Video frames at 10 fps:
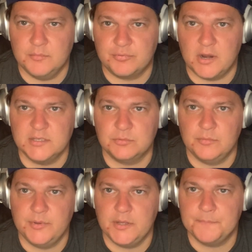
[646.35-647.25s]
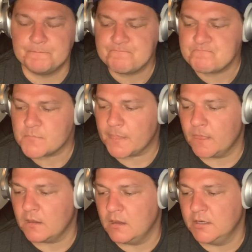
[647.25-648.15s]
price would be.
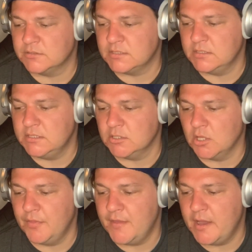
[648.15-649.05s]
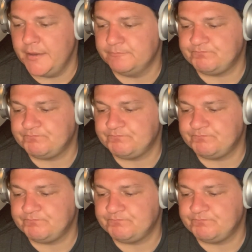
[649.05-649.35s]
Here's the deal on that.